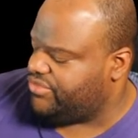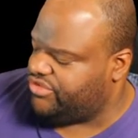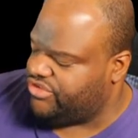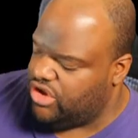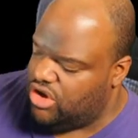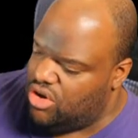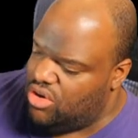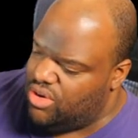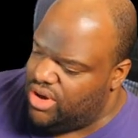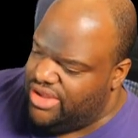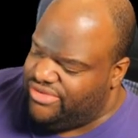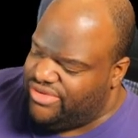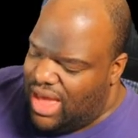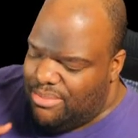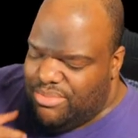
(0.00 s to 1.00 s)
So
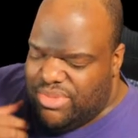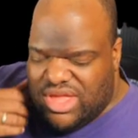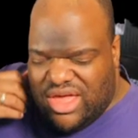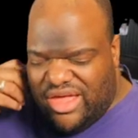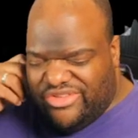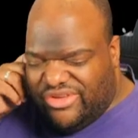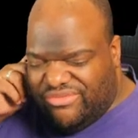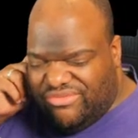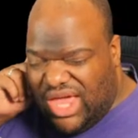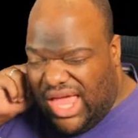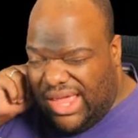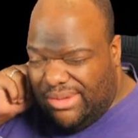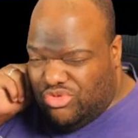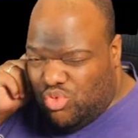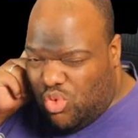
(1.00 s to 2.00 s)
is that because of
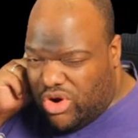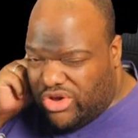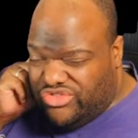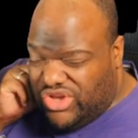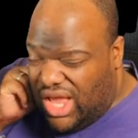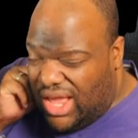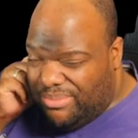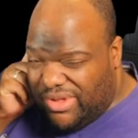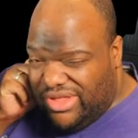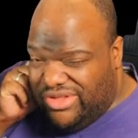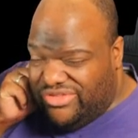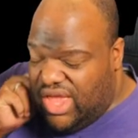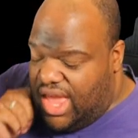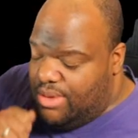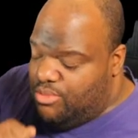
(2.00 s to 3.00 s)
Games Workshop?
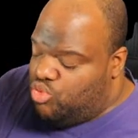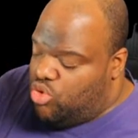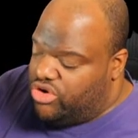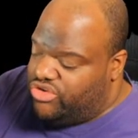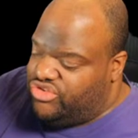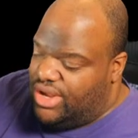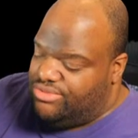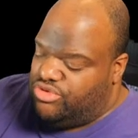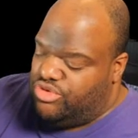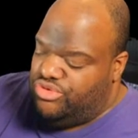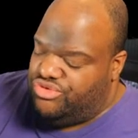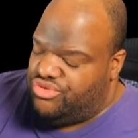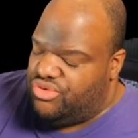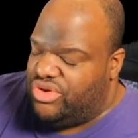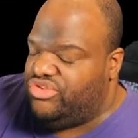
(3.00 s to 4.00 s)
Is Game Workshop too
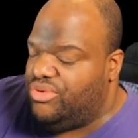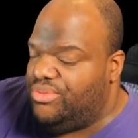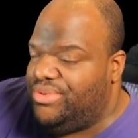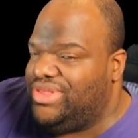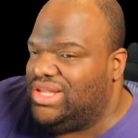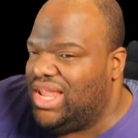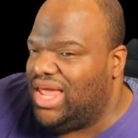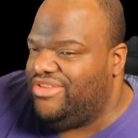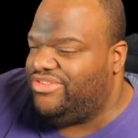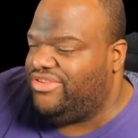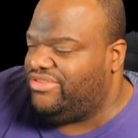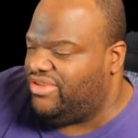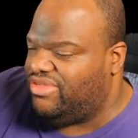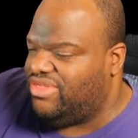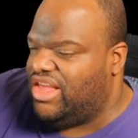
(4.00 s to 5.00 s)
stringent with the
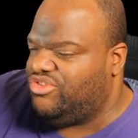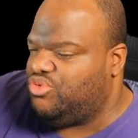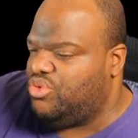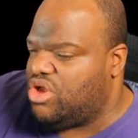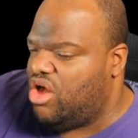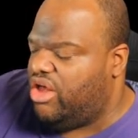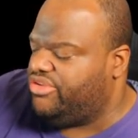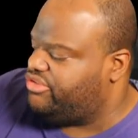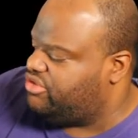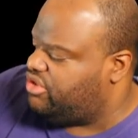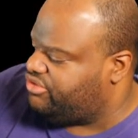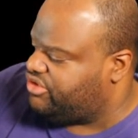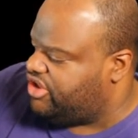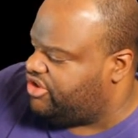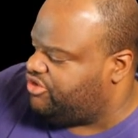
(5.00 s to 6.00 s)
license and that's what causes
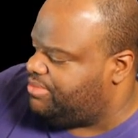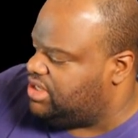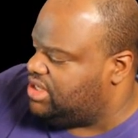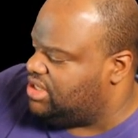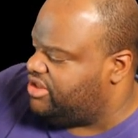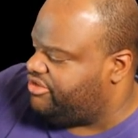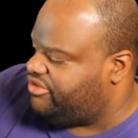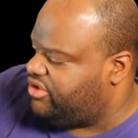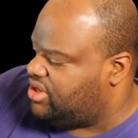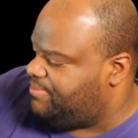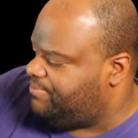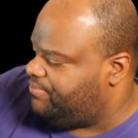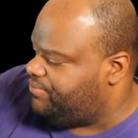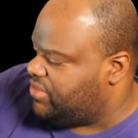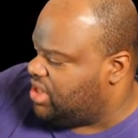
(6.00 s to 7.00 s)
those games to be delisted?
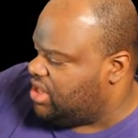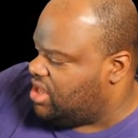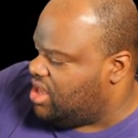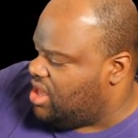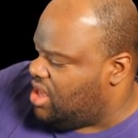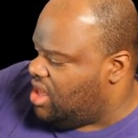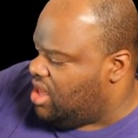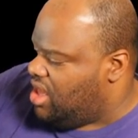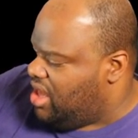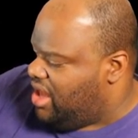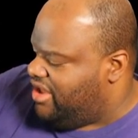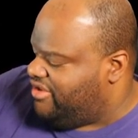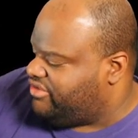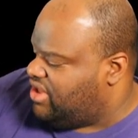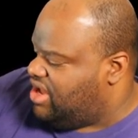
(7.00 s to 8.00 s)

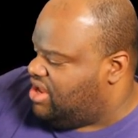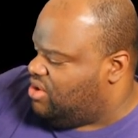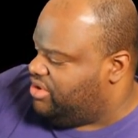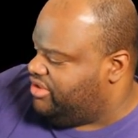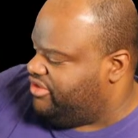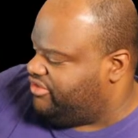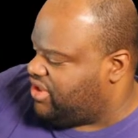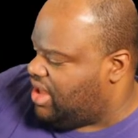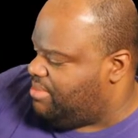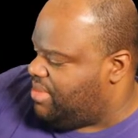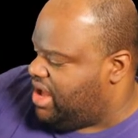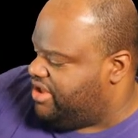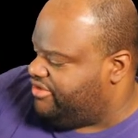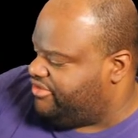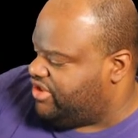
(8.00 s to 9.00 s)
Hey, Slander, wanted to stop
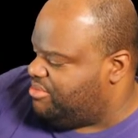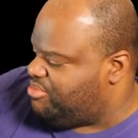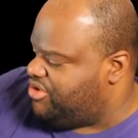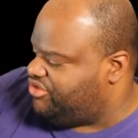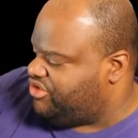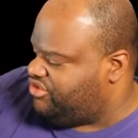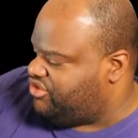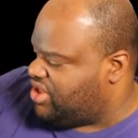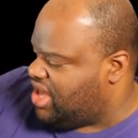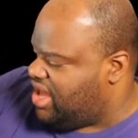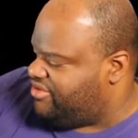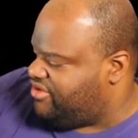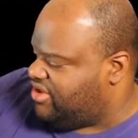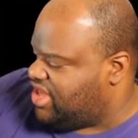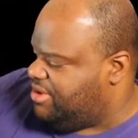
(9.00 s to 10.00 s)
by and say appreciate your
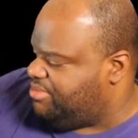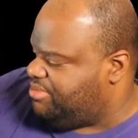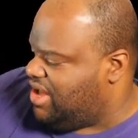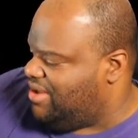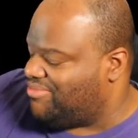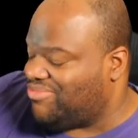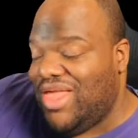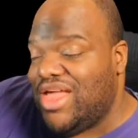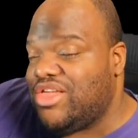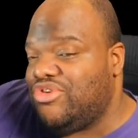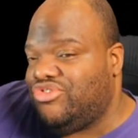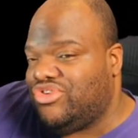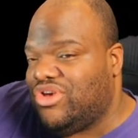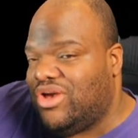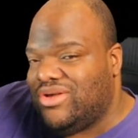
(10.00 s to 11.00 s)
content. Keep it up.
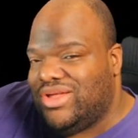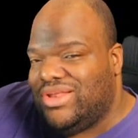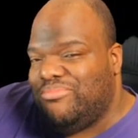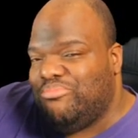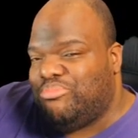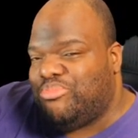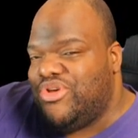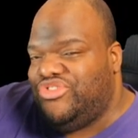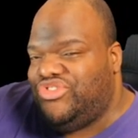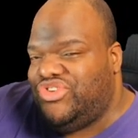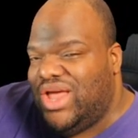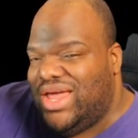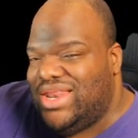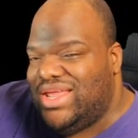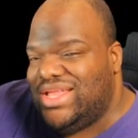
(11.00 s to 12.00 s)
Thank you, Shargan.
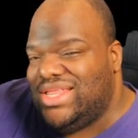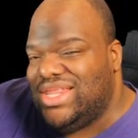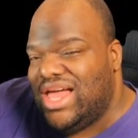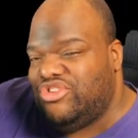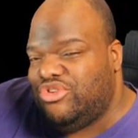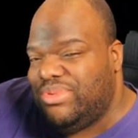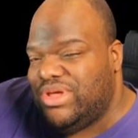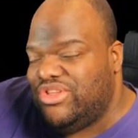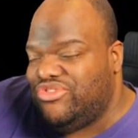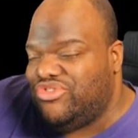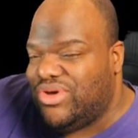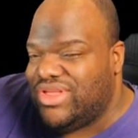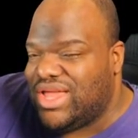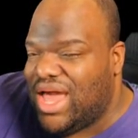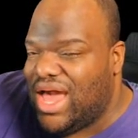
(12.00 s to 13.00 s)
Appreciate it. Glad you've been
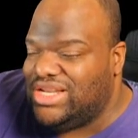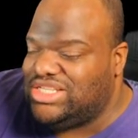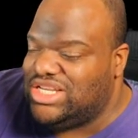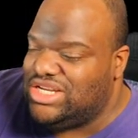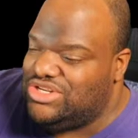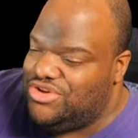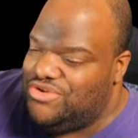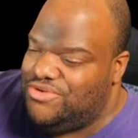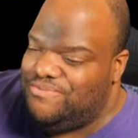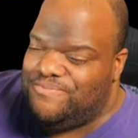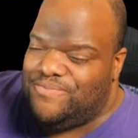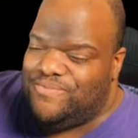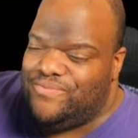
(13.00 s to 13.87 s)
enjoying the content, dude.